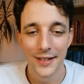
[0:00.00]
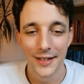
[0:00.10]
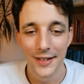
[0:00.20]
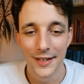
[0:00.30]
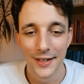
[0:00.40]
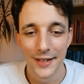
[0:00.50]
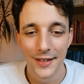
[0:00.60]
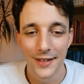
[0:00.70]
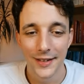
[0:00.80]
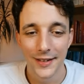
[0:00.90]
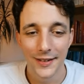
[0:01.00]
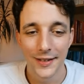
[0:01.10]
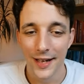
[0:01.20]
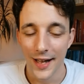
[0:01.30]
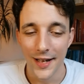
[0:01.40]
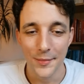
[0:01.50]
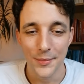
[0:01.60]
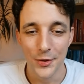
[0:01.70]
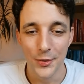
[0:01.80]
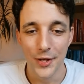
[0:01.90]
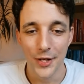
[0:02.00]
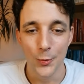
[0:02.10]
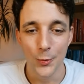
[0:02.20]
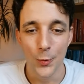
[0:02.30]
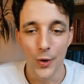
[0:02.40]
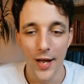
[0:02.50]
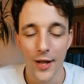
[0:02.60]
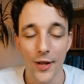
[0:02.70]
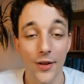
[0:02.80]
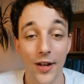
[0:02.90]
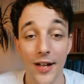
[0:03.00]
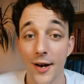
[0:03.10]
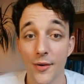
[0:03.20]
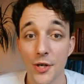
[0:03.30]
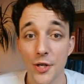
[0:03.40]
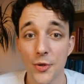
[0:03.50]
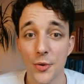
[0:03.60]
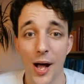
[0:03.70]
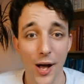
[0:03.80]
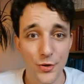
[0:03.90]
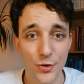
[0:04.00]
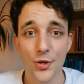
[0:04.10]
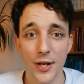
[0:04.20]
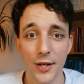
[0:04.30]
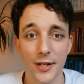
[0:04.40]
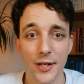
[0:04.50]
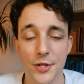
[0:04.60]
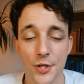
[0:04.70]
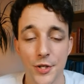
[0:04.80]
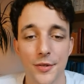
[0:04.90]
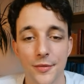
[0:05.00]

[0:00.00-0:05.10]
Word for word: are you? I am doing well. And how are you? How's your English?